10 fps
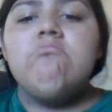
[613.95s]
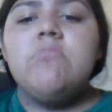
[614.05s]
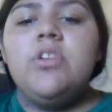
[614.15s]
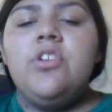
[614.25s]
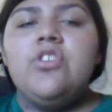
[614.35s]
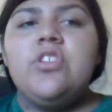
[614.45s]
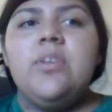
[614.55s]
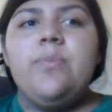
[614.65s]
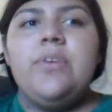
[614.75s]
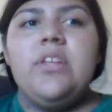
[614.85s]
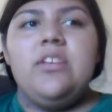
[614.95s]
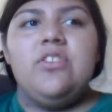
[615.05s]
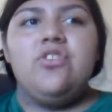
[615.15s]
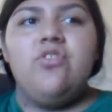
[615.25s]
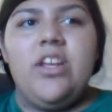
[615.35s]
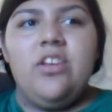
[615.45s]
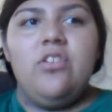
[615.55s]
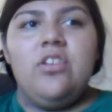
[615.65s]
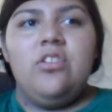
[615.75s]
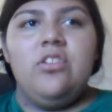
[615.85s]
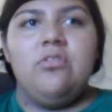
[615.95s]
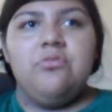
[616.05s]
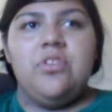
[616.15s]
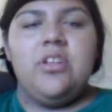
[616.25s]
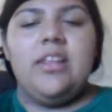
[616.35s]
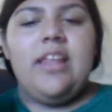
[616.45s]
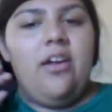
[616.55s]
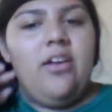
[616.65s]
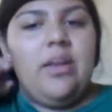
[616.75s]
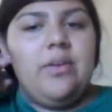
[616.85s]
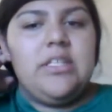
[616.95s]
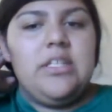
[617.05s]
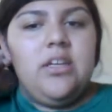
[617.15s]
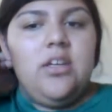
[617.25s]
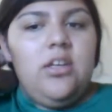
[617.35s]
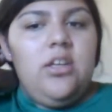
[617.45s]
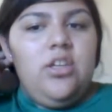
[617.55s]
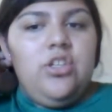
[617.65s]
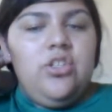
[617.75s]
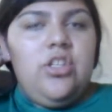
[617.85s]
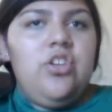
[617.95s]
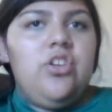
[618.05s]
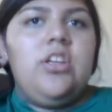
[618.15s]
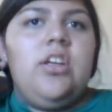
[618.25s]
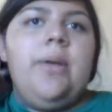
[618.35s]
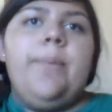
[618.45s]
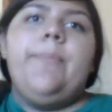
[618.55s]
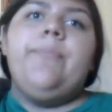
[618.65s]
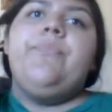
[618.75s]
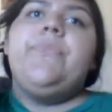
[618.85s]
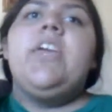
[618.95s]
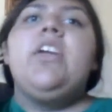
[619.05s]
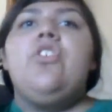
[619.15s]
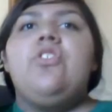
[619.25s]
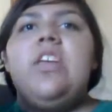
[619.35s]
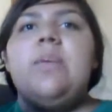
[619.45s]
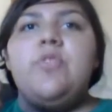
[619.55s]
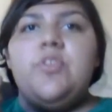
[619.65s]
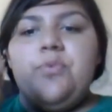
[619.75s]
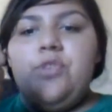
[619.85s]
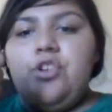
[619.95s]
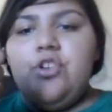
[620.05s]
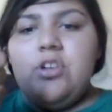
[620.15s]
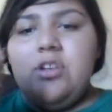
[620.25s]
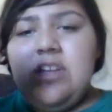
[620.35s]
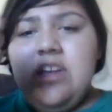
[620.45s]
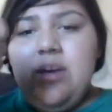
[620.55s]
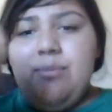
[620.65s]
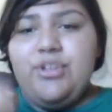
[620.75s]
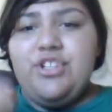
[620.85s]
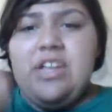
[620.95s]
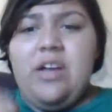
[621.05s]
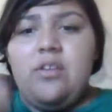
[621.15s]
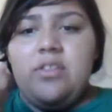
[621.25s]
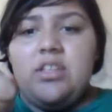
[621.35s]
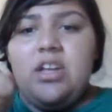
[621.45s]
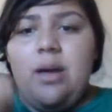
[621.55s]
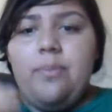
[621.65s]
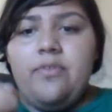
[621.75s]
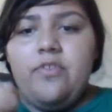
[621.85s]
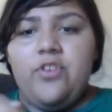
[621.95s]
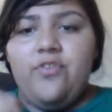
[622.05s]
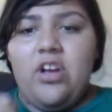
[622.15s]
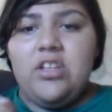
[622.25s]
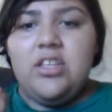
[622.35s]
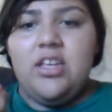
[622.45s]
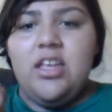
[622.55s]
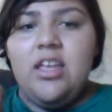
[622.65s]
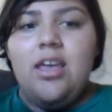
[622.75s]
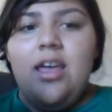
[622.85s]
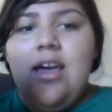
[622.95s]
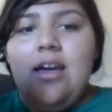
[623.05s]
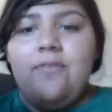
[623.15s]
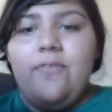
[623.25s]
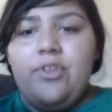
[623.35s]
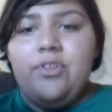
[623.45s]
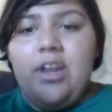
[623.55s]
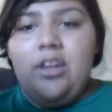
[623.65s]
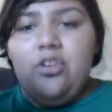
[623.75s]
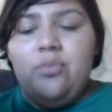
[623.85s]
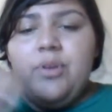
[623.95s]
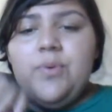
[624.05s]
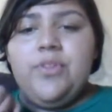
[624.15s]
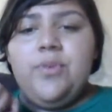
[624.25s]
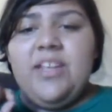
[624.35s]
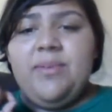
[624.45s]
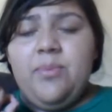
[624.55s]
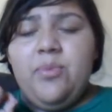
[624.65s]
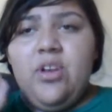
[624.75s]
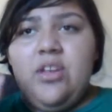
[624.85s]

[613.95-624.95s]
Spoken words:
And you're just gonna put it in a strainer and, you know, strain it like that. Anyways, so then you're gonna get your tablespoon and you're gonna push down on the top of your frosting and fill that a little bit with the raspberry puree.